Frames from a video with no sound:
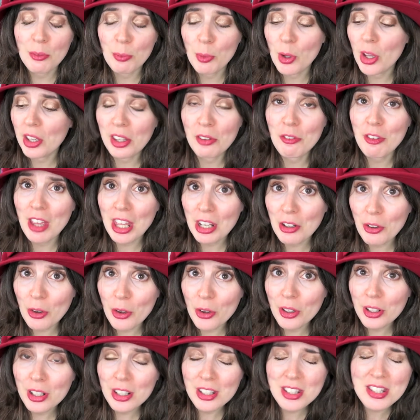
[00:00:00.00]
work event
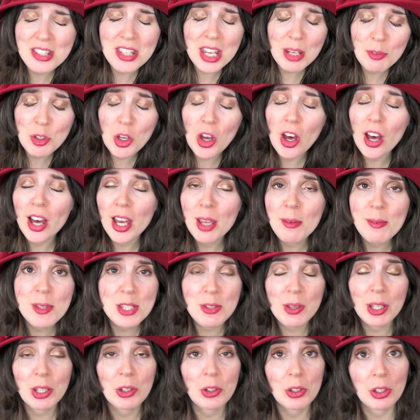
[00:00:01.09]
on at the same time, and
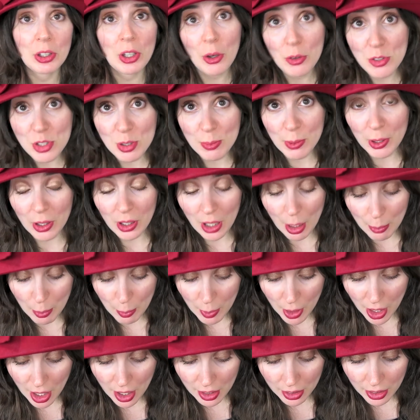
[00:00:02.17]
so I couldn't go to book club
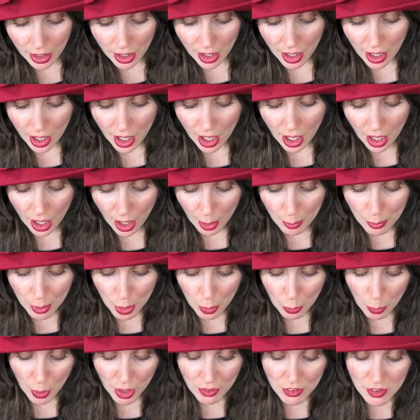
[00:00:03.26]
at work.
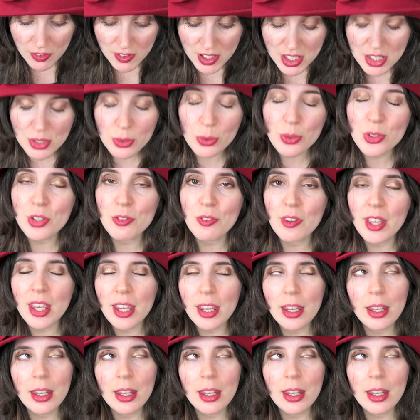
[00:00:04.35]
Weather is sort of